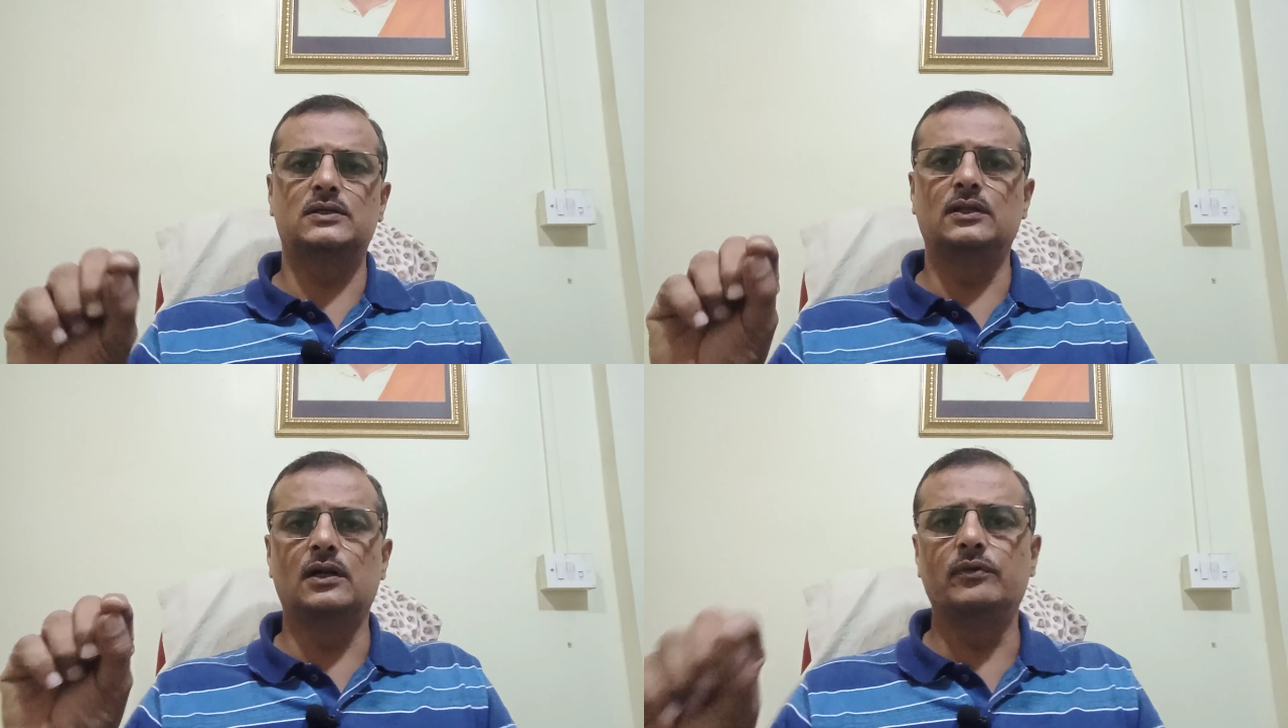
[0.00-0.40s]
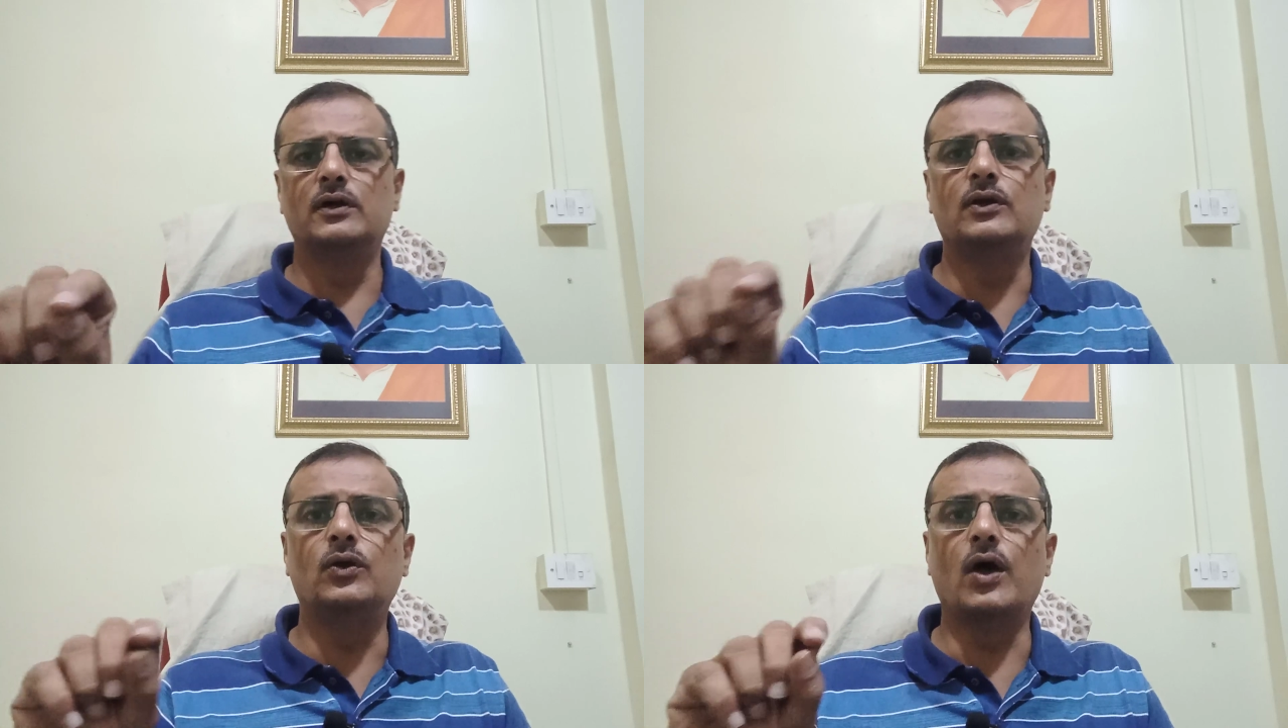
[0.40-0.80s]
rasayan
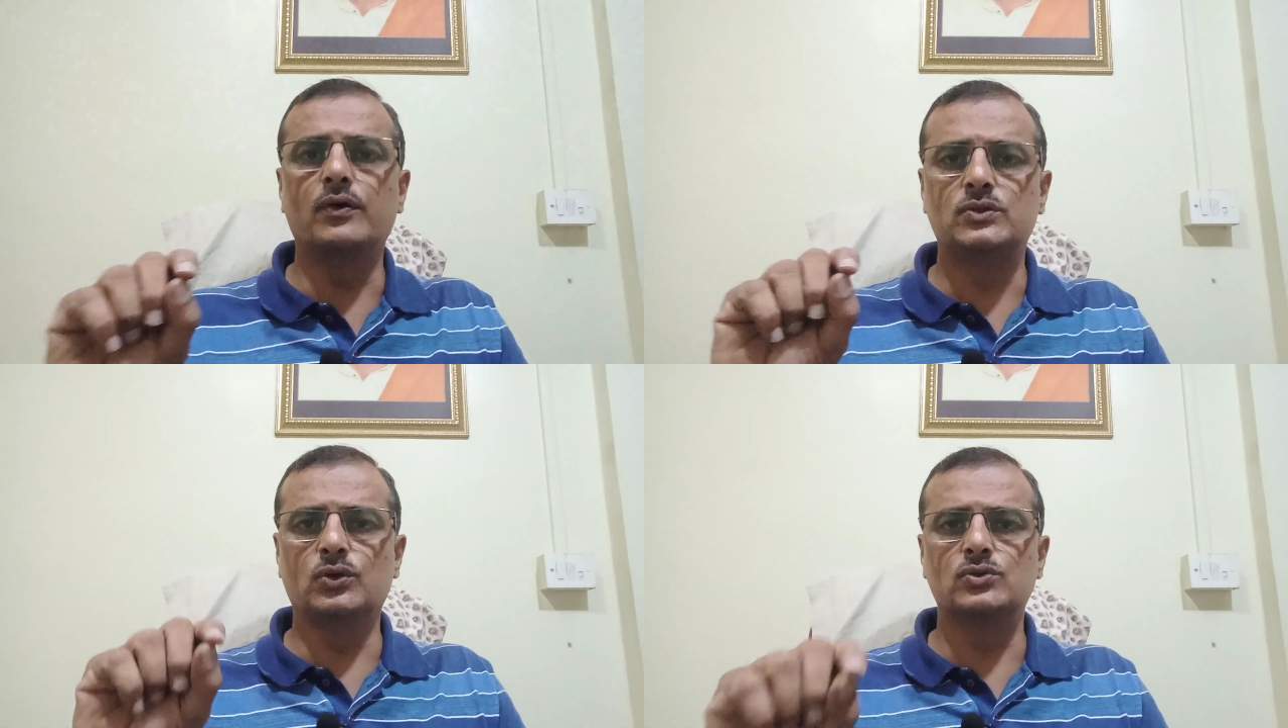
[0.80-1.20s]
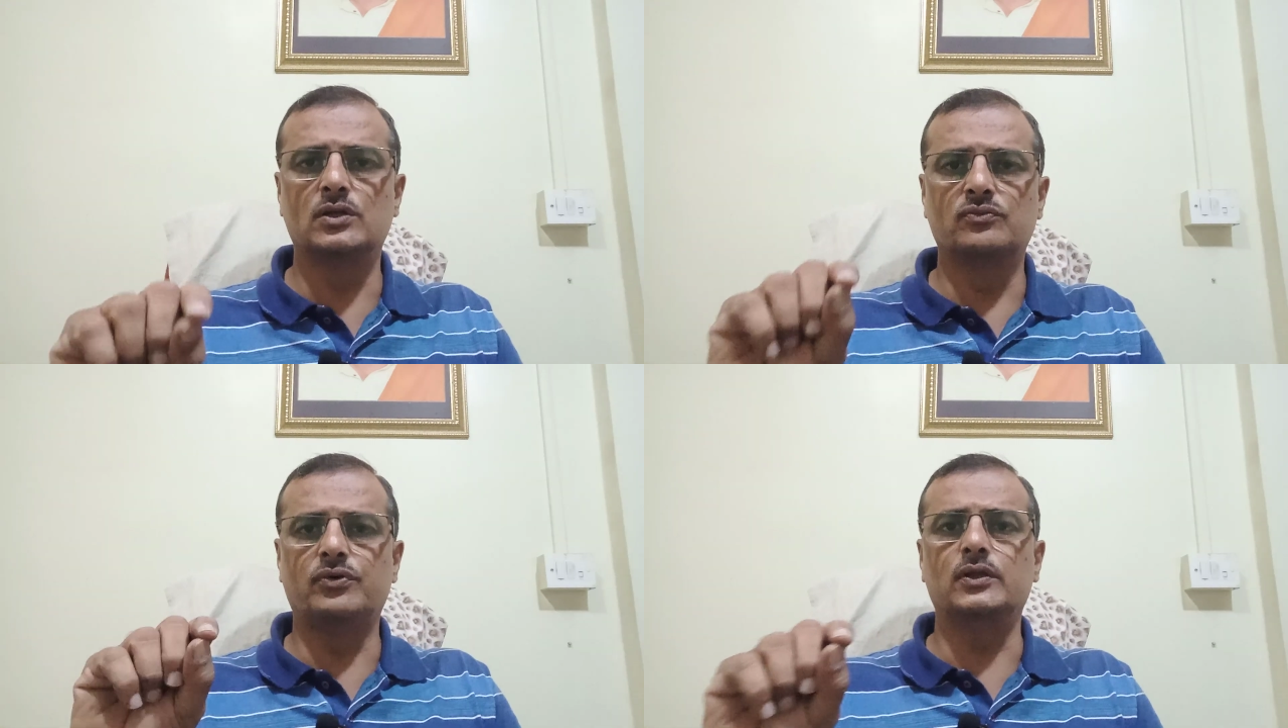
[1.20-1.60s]
dravya you have
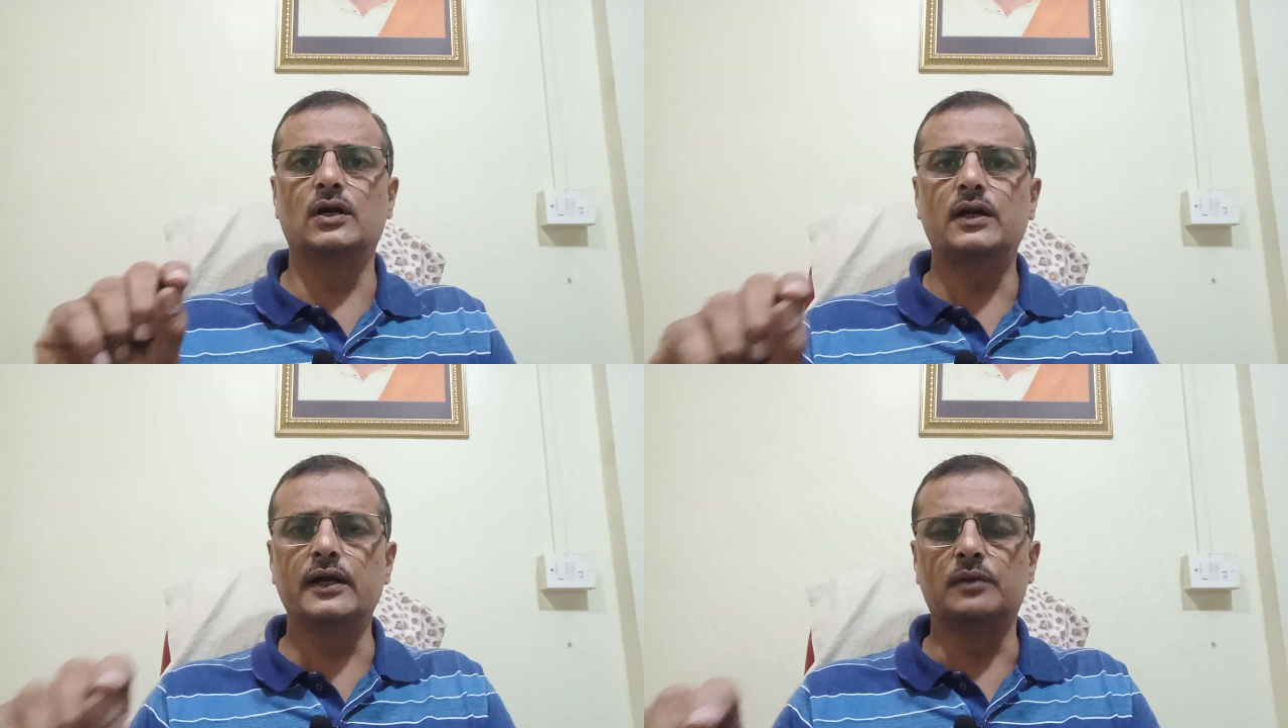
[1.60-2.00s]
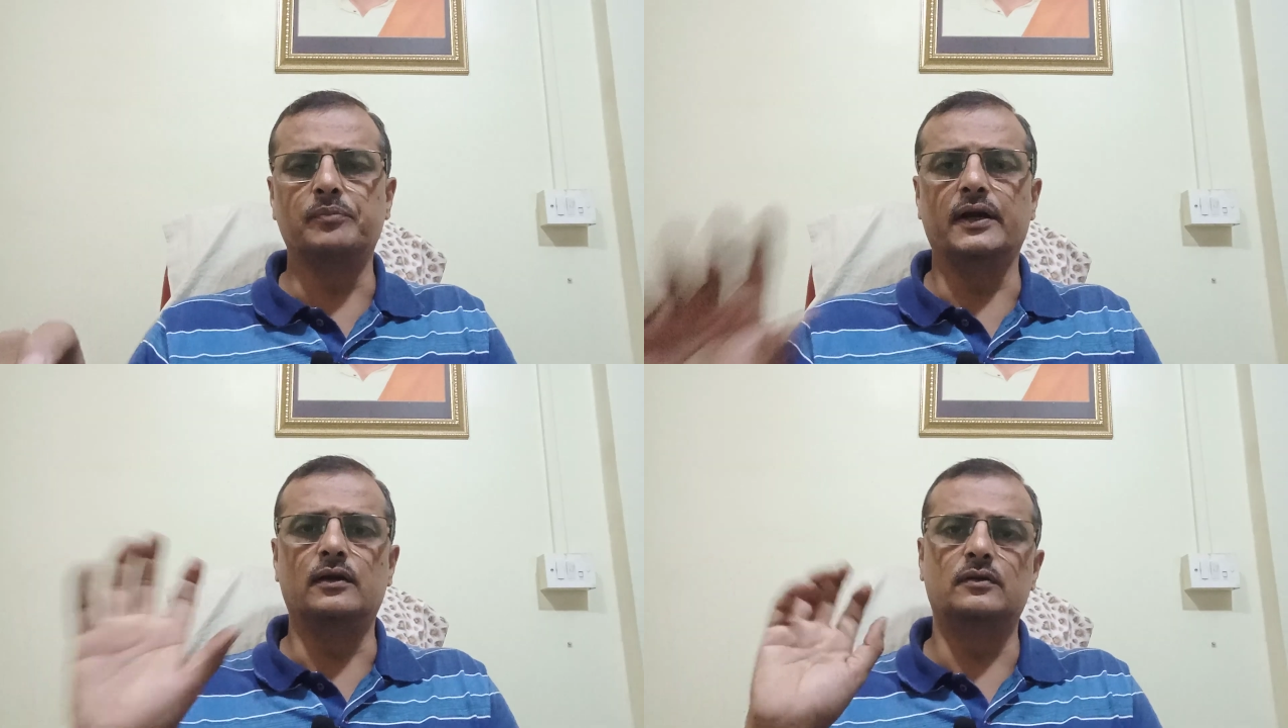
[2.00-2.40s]
chosen for the
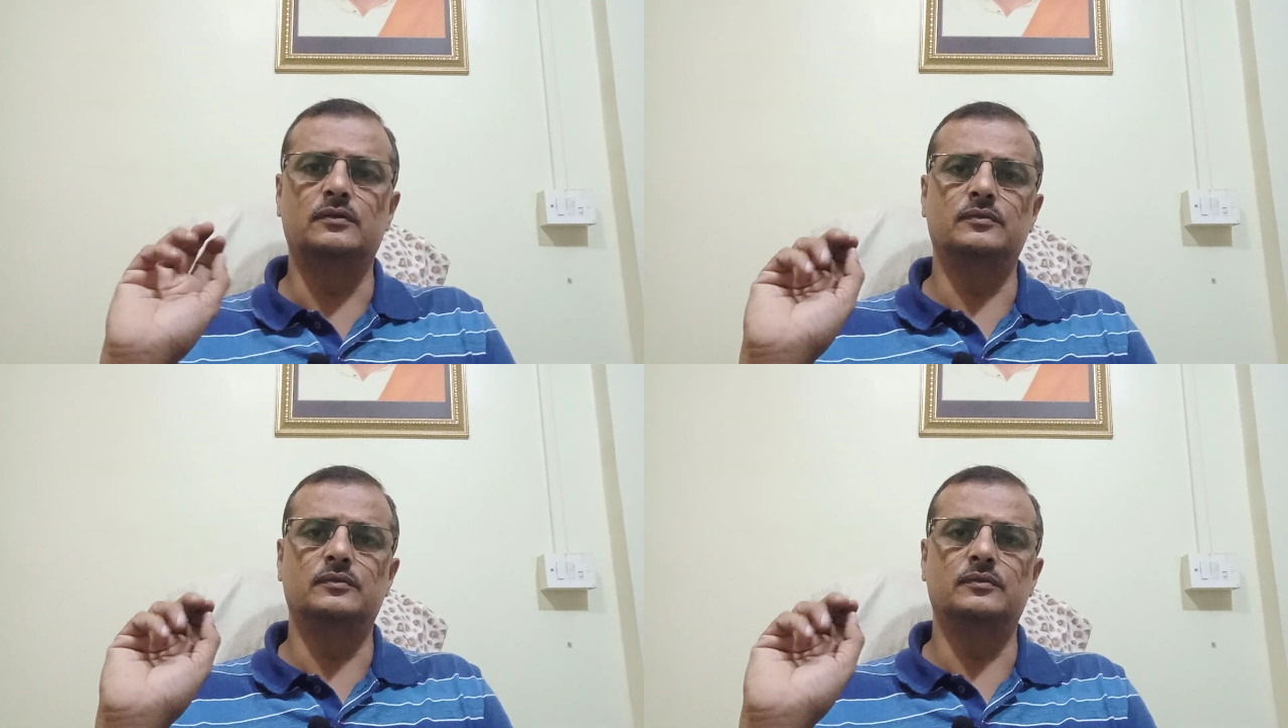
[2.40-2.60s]
treatment.